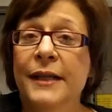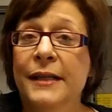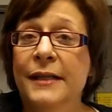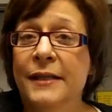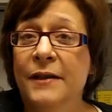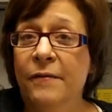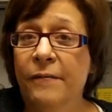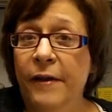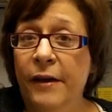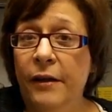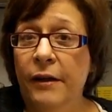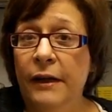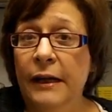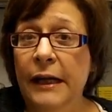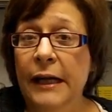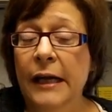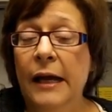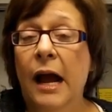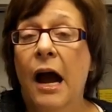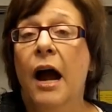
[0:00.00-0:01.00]

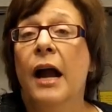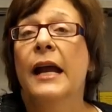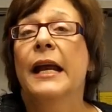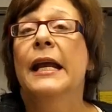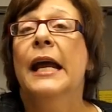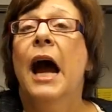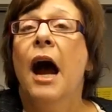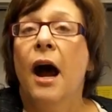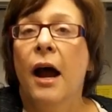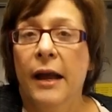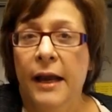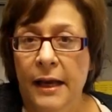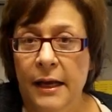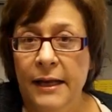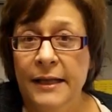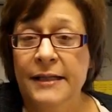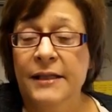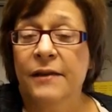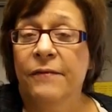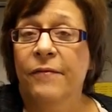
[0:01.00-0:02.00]
incivility
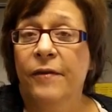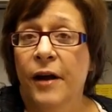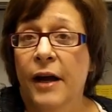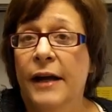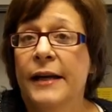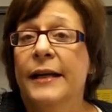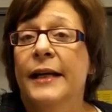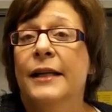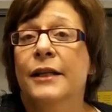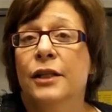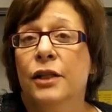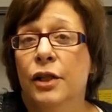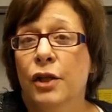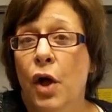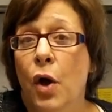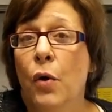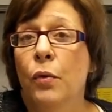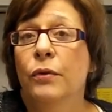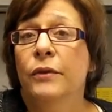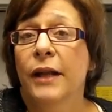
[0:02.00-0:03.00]
is defined as
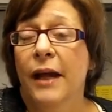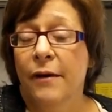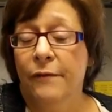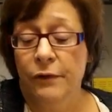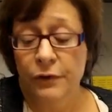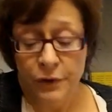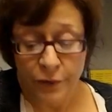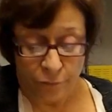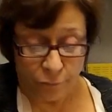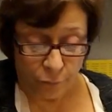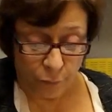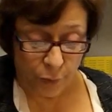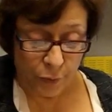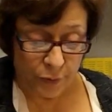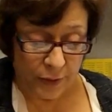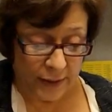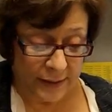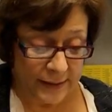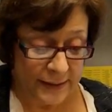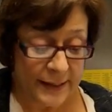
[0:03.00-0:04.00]
low levels of
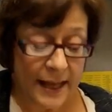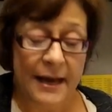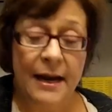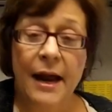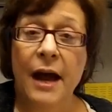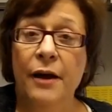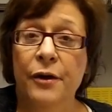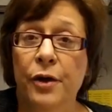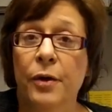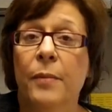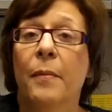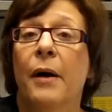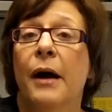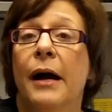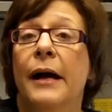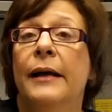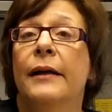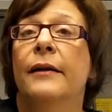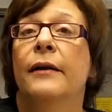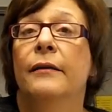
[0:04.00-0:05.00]
rudeness that
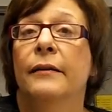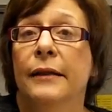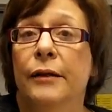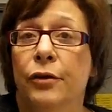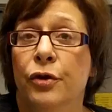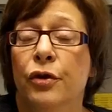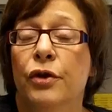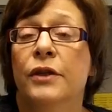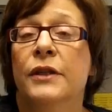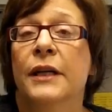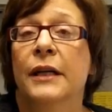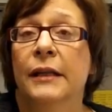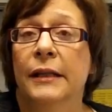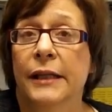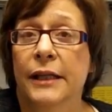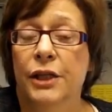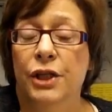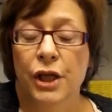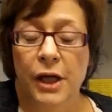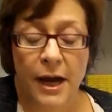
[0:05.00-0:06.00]
undermine nurse
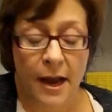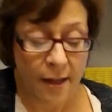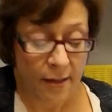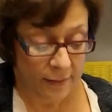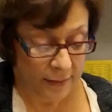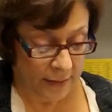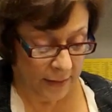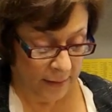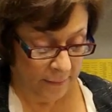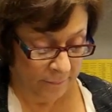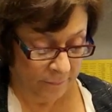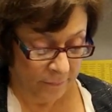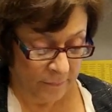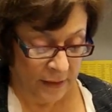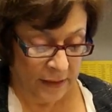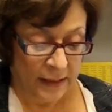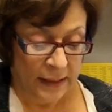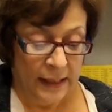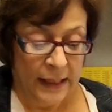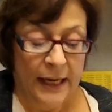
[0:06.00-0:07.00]
collegiality.
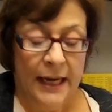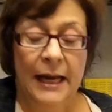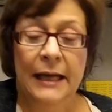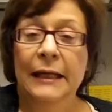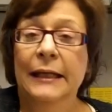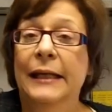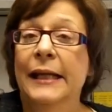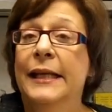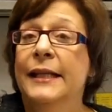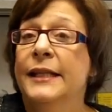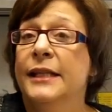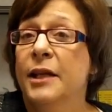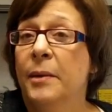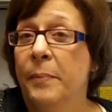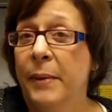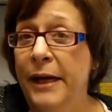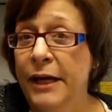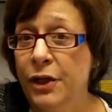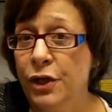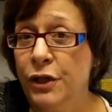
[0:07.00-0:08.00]
It leads to
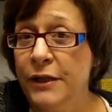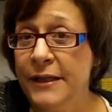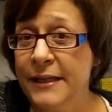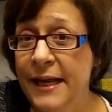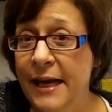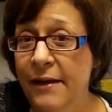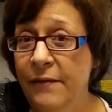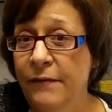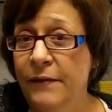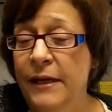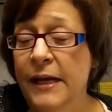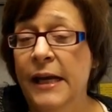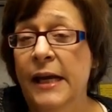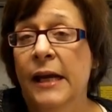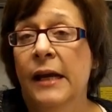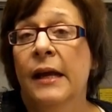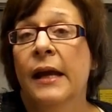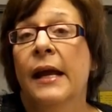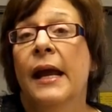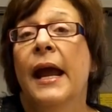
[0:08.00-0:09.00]
patient safety
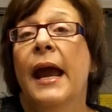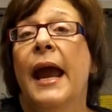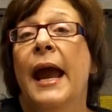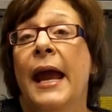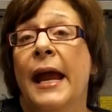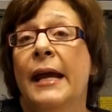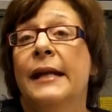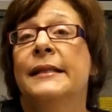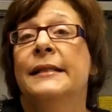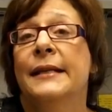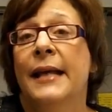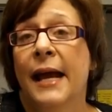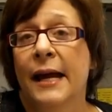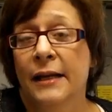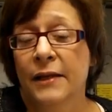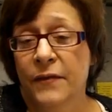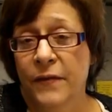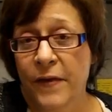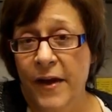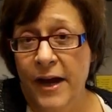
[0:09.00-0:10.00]
and
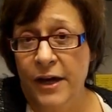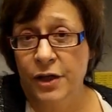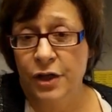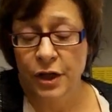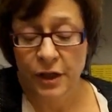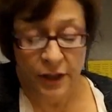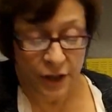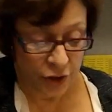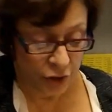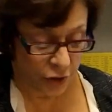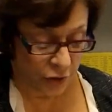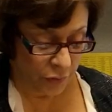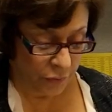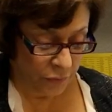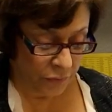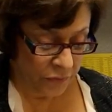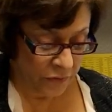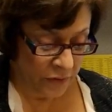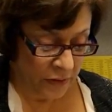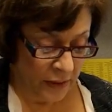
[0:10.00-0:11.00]
satisfaction
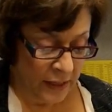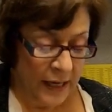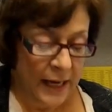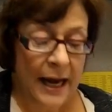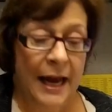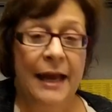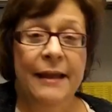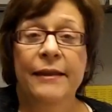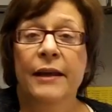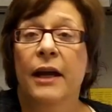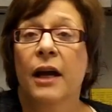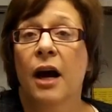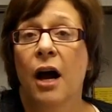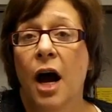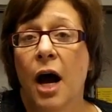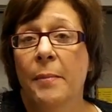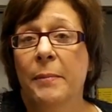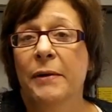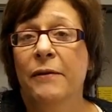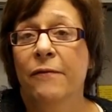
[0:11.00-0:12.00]
issues. And the
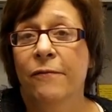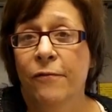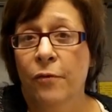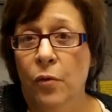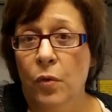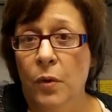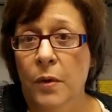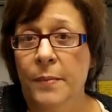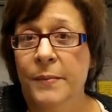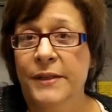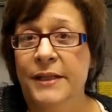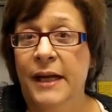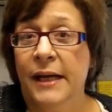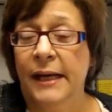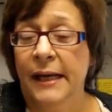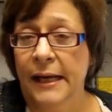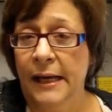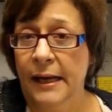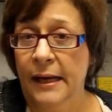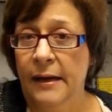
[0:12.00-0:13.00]
common forms,
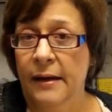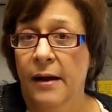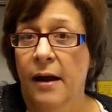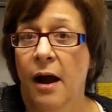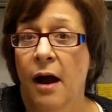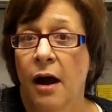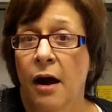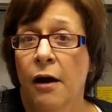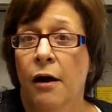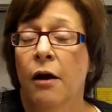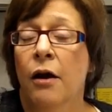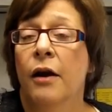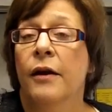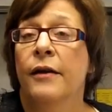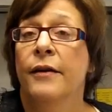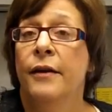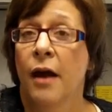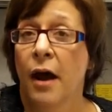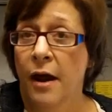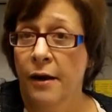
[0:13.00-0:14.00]
again, are
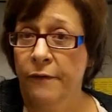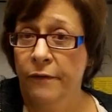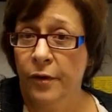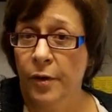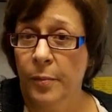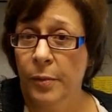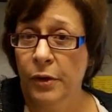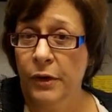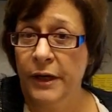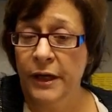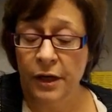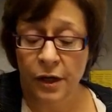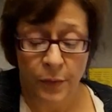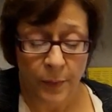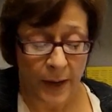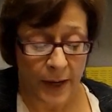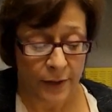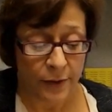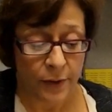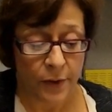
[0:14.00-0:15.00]
nonverbal
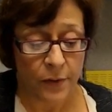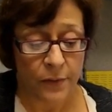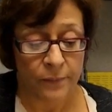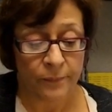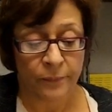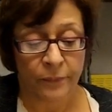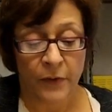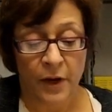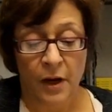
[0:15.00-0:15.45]
innuendo,